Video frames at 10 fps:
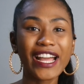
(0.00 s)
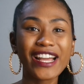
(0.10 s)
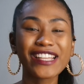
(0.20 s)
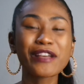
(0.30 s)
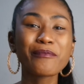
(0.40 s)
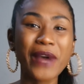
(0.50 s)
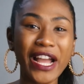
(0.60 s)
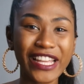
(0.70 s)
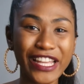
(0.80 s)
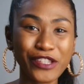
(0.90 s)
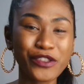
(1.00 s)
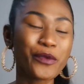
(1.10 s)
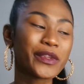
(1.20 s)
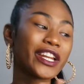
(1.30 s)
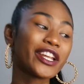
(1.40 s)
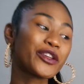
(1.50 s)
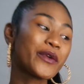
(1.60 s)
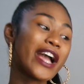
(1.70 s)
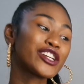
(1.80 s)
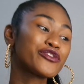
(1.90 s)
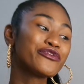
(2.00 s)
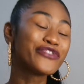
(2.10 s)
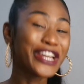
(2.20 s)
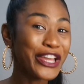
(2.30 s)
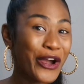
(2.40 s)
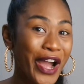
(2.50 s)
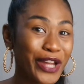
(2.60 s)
guys, I'm back again too with another reaction video,